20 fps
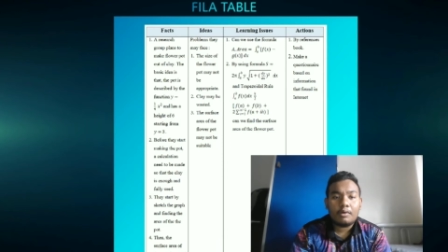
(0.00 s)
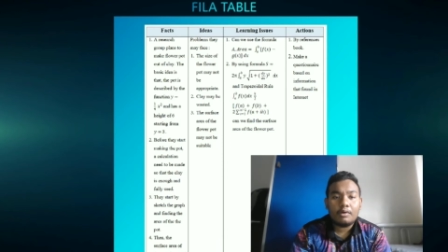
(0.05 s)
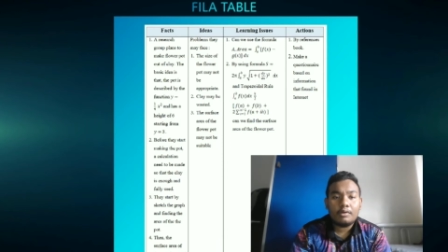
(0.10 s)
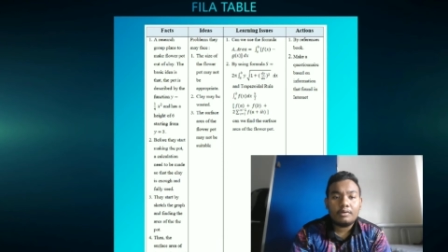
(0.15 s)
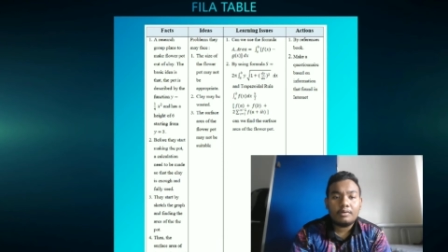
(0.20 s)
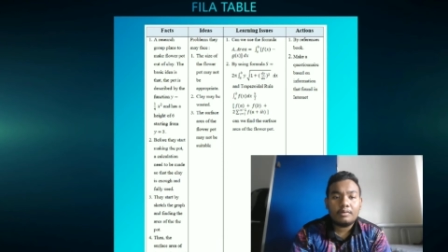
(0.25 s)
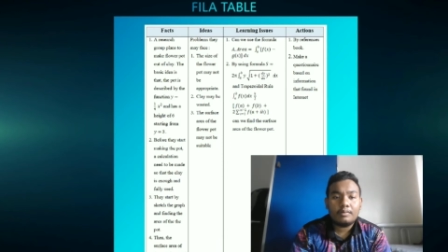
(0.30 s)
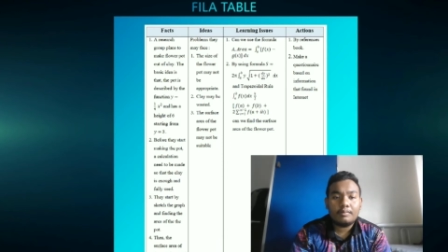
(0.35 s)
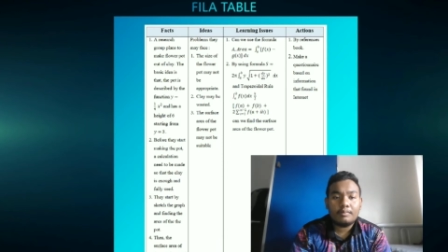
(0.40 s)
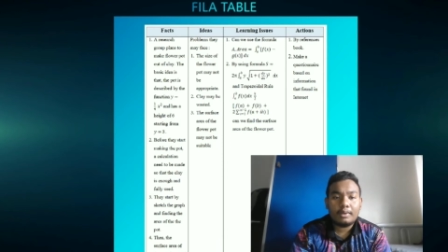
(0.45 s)

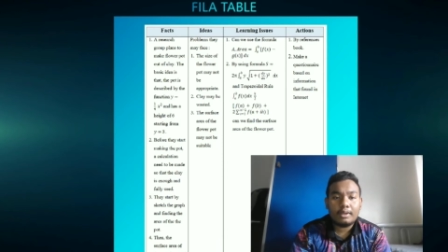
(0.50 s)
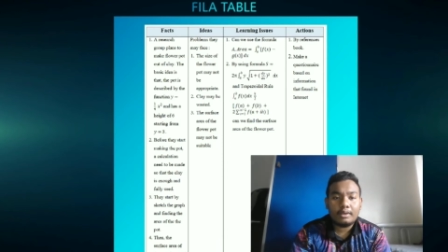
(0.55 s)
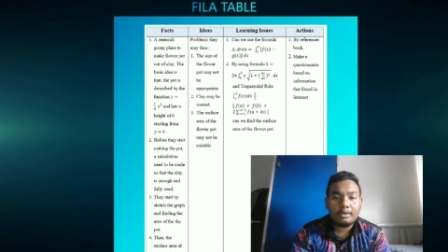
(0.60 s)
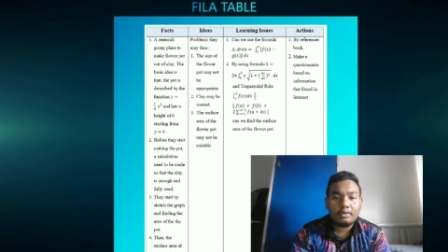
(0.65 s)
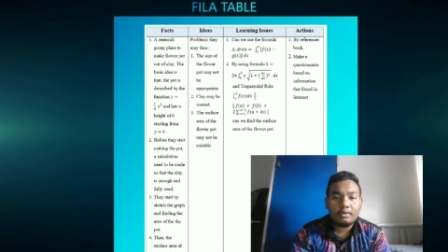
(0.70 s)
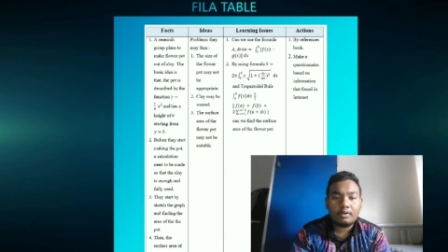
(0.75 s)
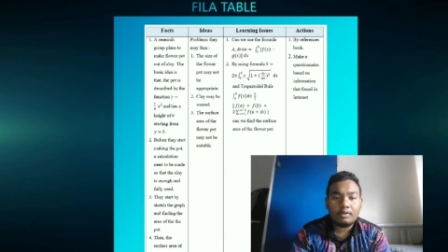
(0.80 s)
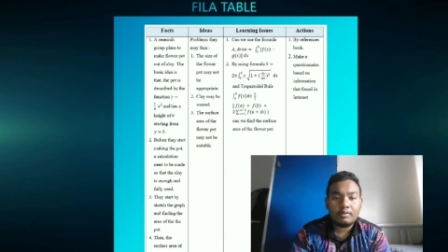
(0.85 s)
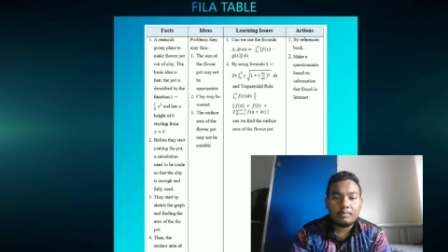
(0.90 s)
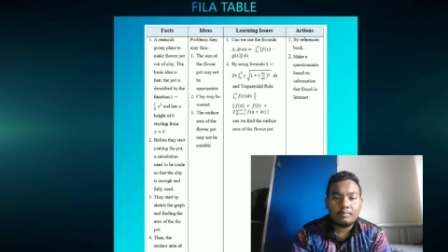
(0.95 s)
pot may
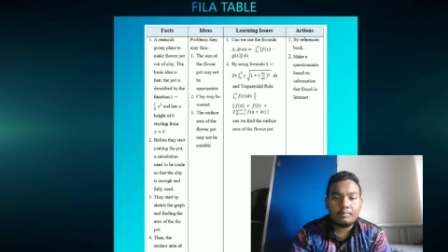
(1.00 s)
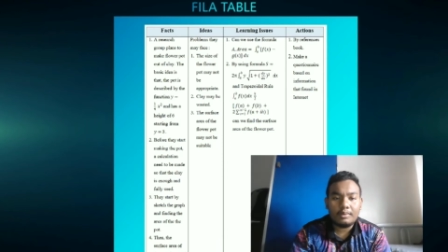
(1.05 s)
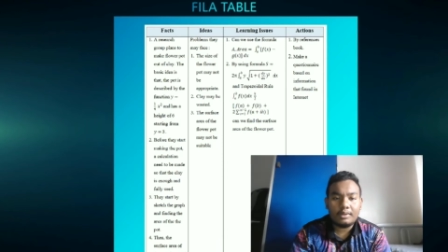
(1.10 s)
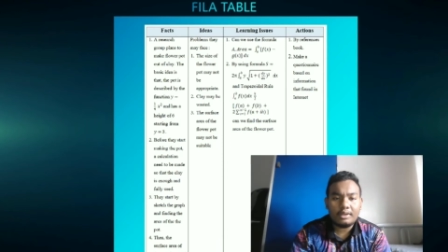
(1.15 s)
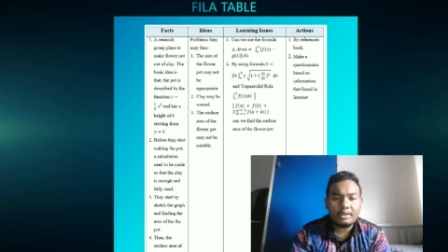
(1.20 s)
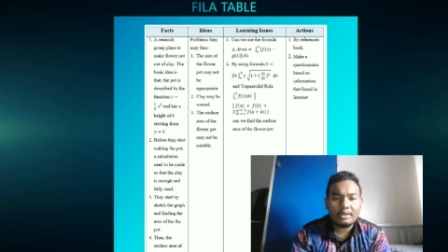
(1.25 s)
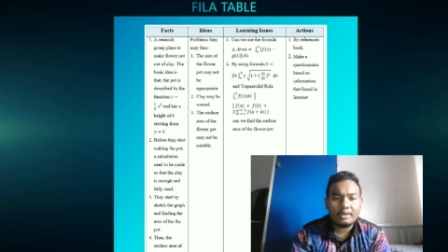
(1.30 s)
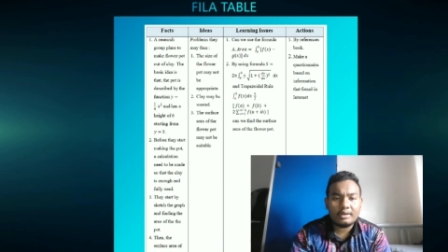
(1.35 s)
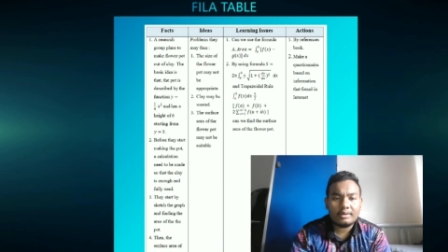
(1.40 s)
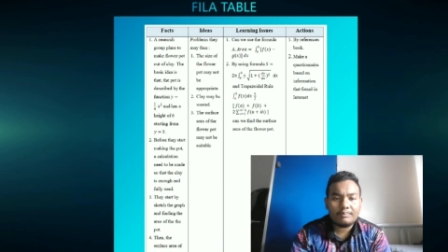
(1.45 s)
not
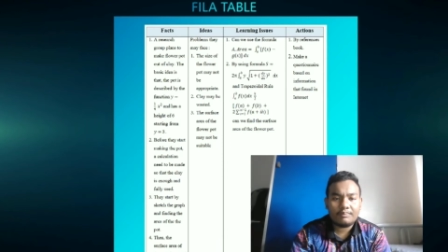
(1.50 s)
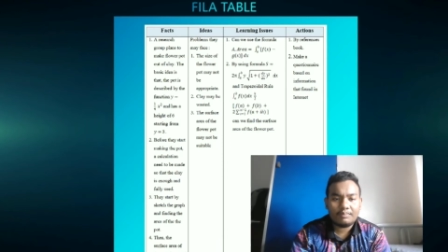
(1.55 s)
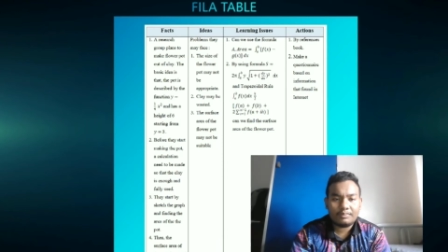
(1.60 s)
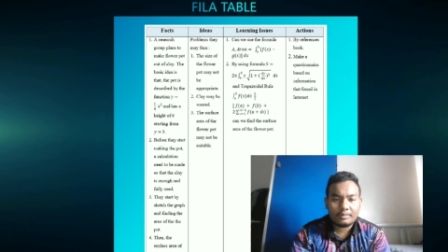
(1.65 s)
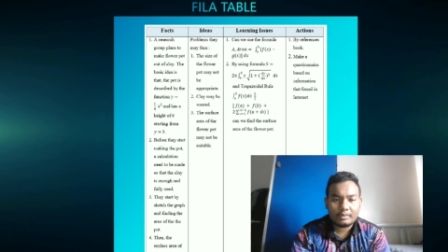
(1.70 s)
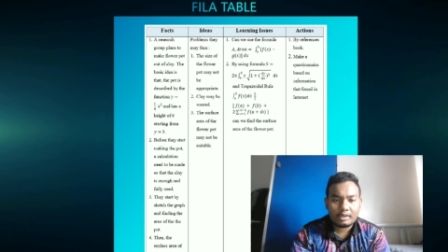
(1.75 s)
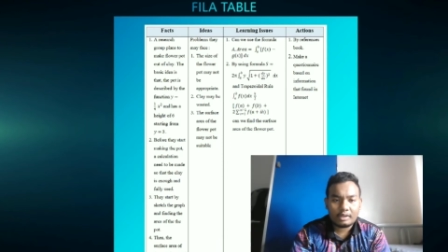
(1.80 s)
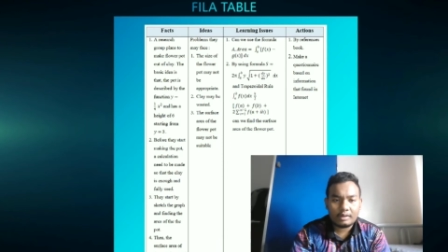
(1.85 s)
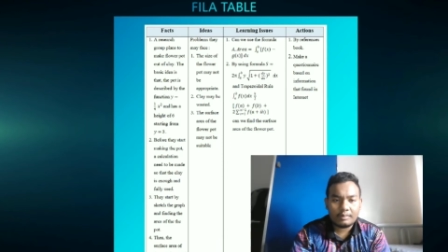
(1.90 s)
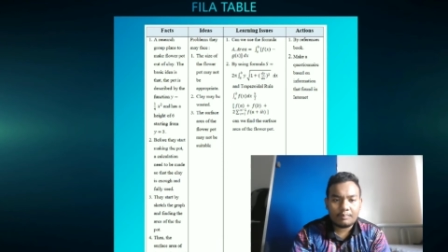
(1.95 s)
be
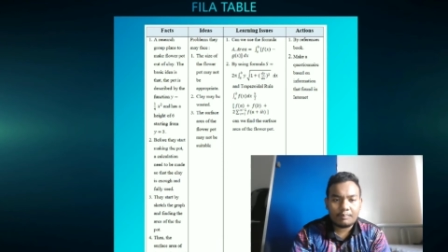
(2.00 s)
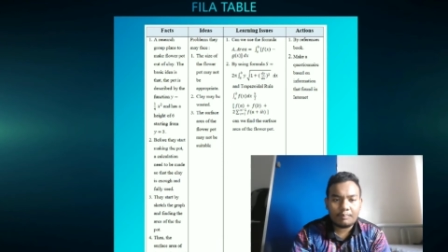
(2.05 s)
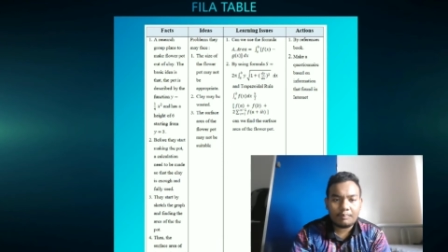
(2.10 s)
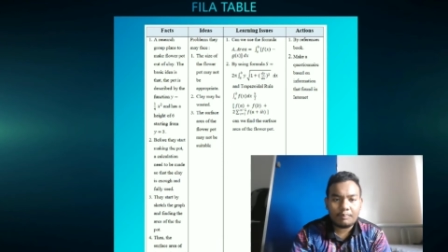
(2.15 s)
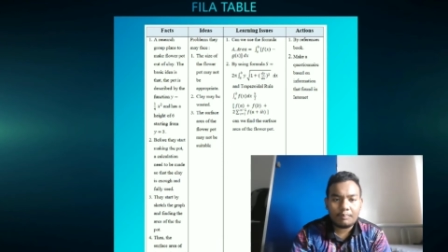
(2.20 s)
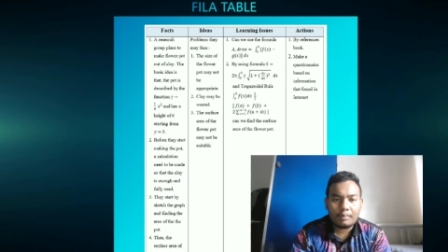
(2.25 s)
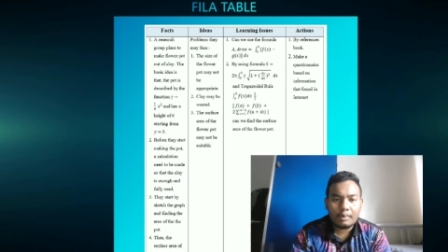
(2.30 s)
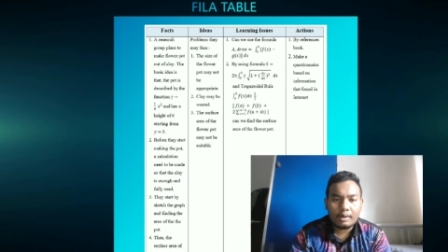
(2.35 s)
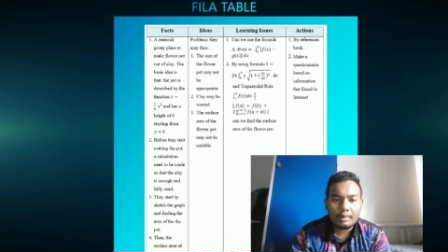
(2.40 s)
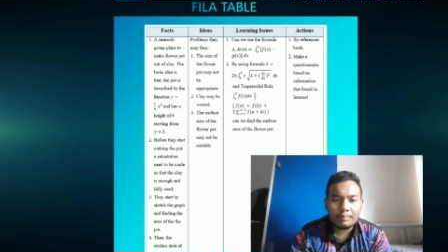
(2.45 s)

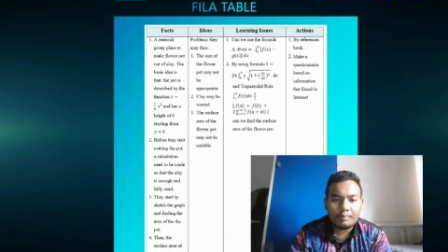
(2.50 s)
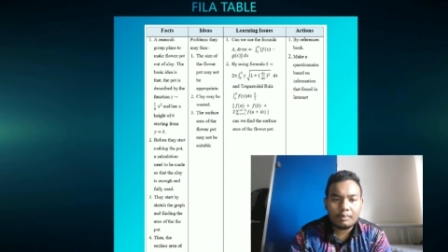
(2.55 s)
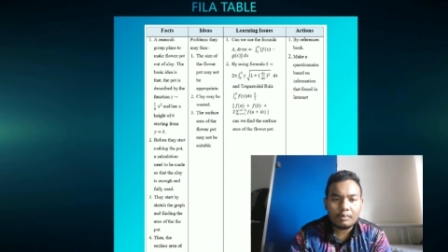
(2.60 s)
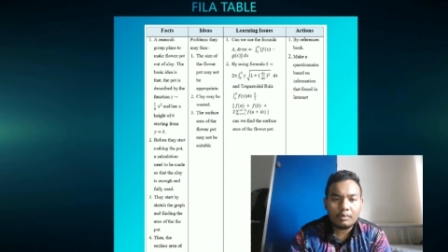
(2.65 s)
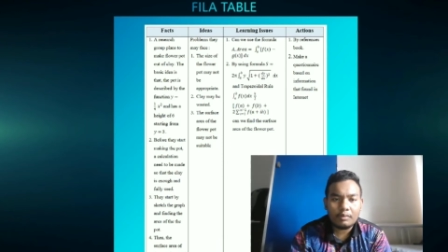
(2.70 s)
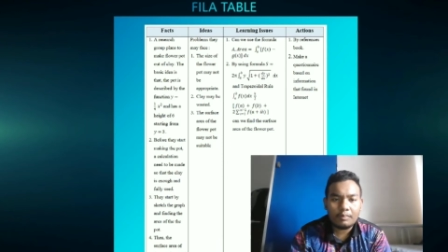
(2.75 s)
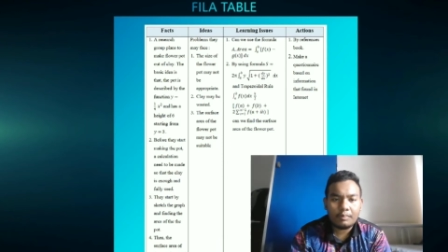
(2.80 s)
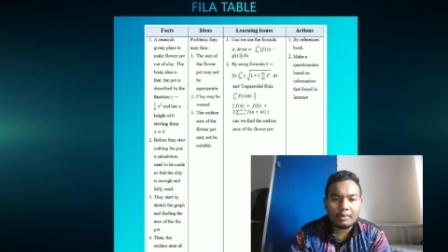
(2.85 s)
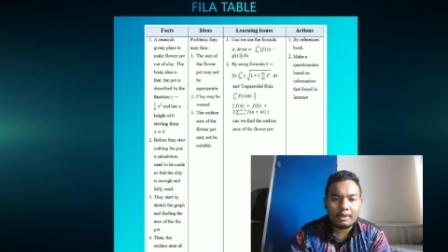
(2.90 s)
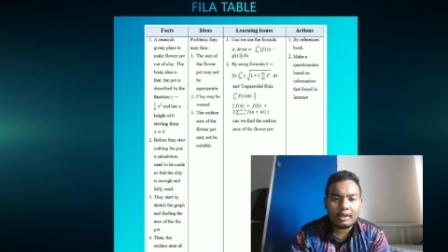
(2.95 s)

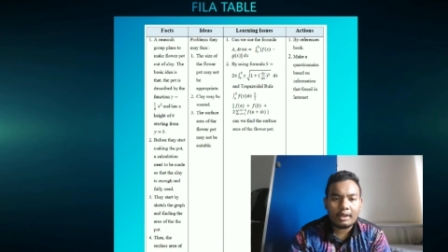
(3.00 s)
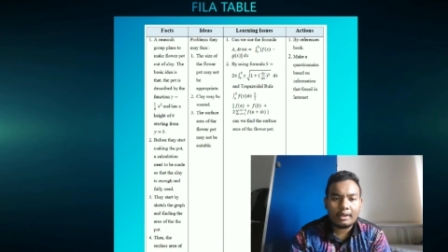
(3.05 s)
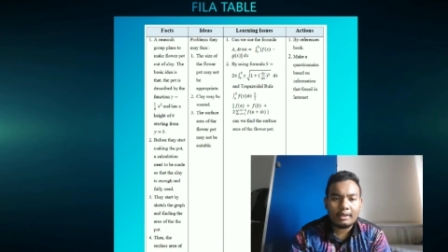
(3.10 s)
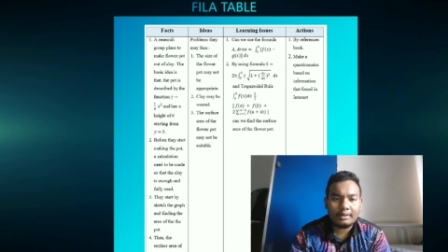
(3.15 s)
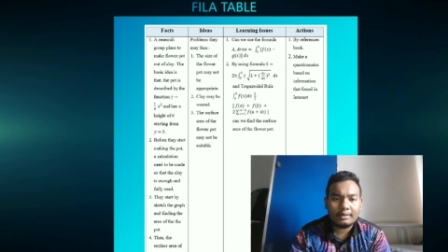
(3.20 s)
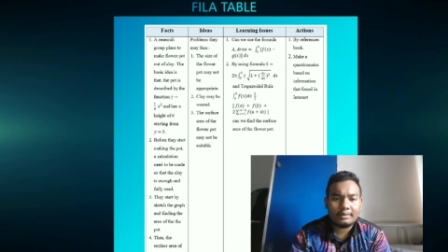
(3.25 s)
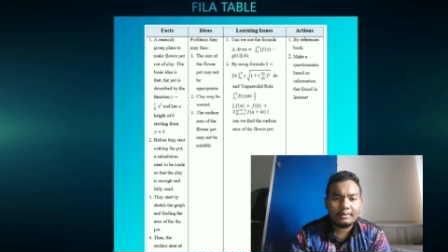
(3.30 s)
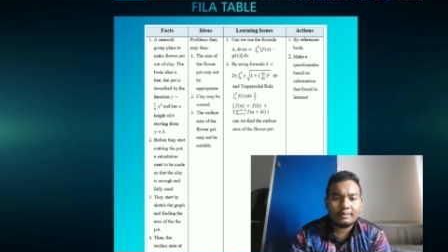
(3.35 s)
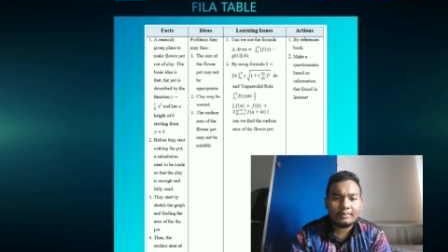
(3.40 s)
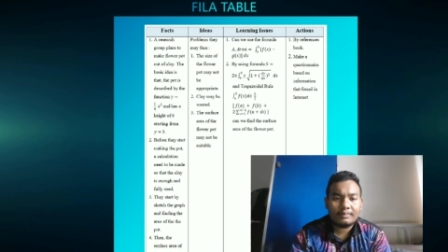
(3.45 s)
appropriate.